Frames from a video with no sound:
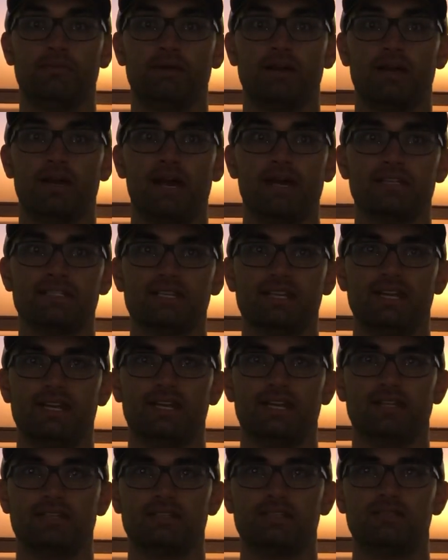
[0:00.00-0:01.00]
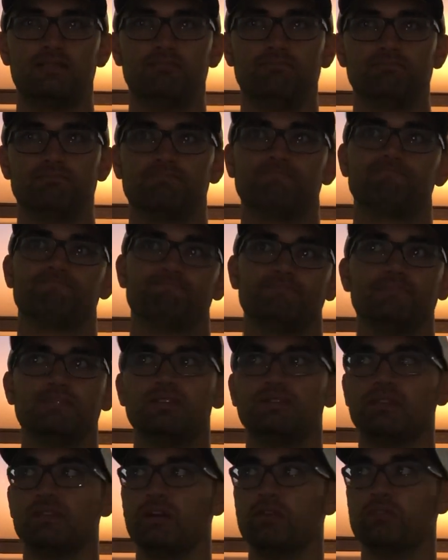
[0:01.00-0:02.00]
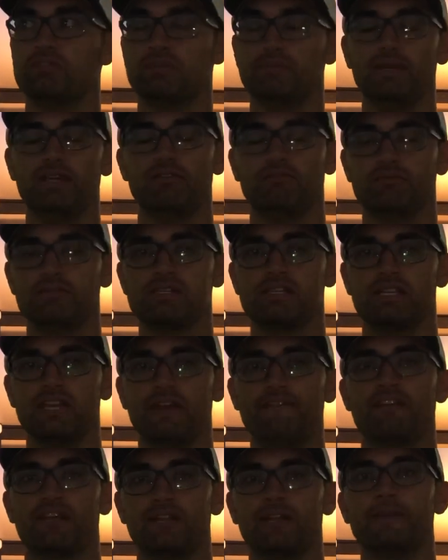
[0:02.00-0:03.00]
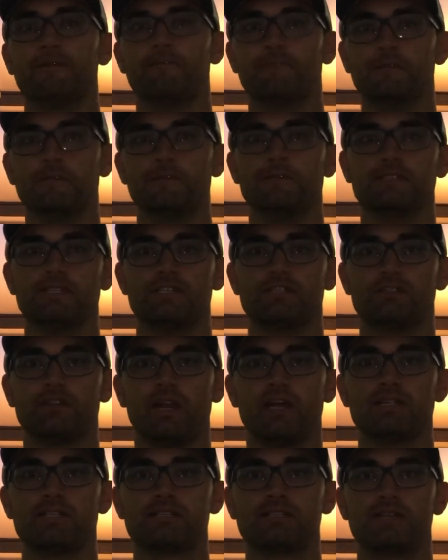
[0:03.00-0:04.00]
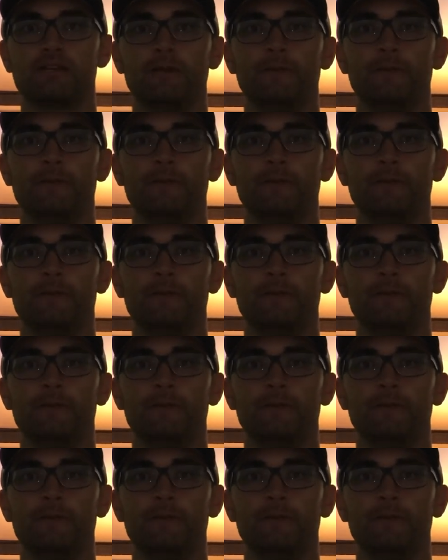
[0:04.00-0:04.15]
as it, to me, significantly reduces stress